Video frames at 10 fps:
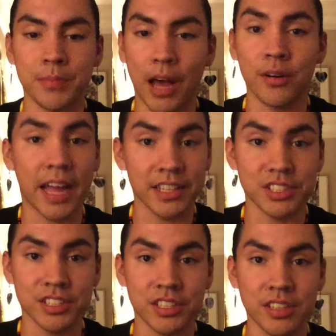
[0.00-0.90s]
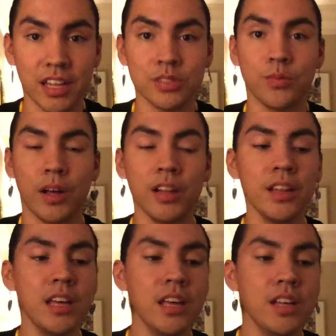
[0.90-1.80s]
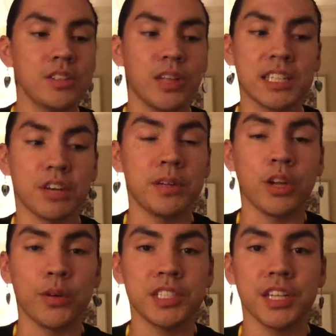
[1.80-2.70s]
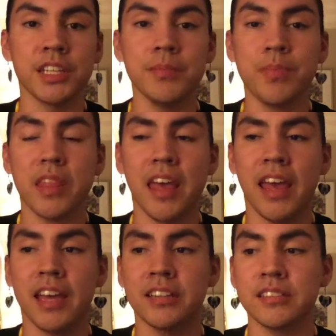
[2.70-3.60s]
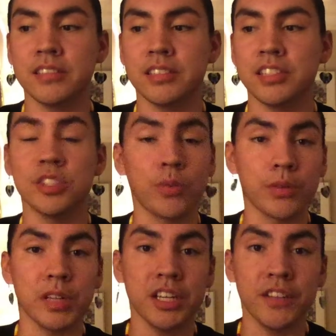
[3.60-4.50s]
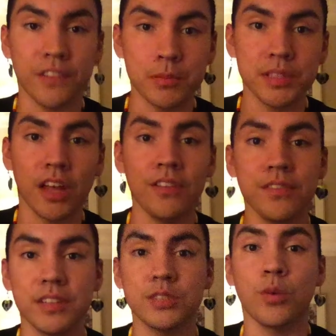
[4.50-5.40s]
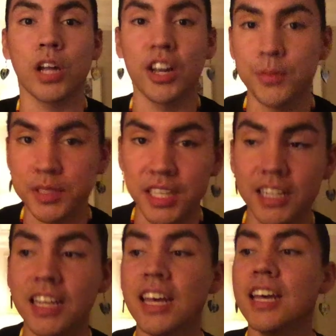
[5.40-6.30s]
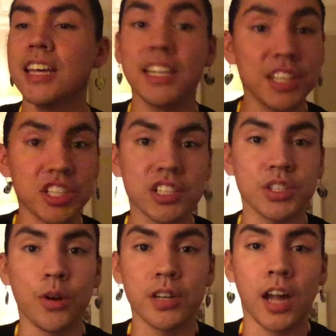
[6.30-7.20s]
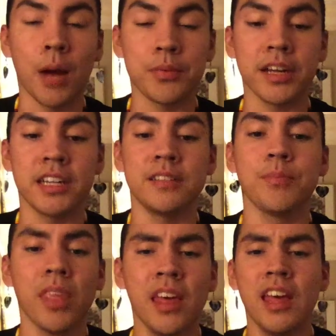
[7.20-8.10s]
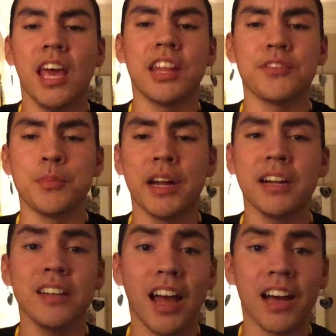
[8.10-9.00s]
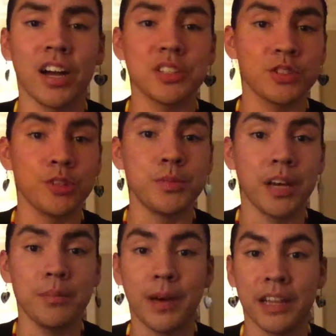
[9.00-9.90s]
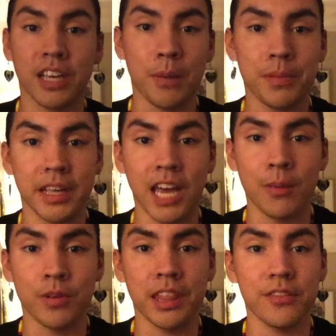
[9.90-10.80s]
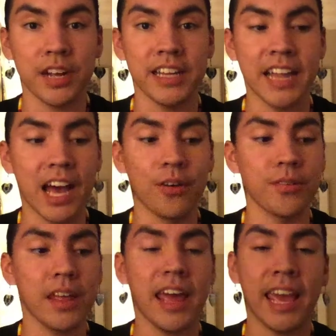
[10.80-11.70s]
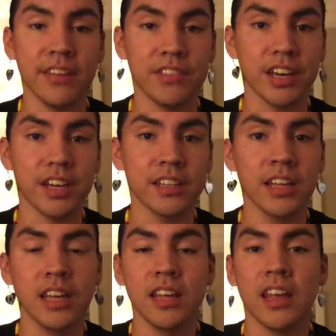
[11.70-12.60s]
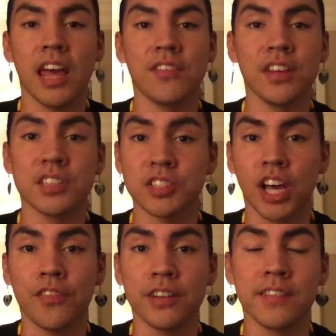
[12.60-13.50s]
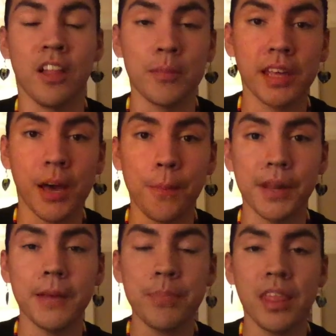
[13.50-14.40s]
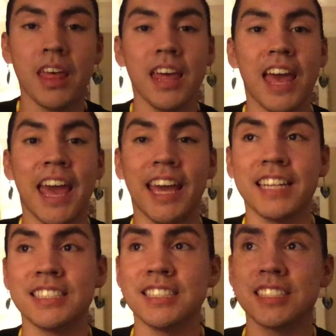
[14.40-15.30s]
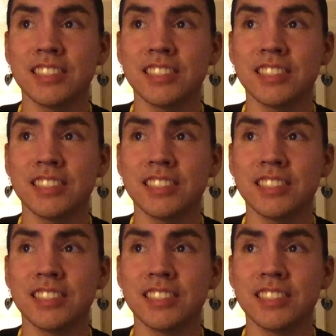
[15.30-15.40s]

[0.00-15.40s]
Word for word: pow wow dancer as well. So that's how we know each other. And he's doing really good for himself. It's 100% indigenous owned and operated. And then from there, I got scooped up by the company I'm with right now, Avia. Avia is a software development company, and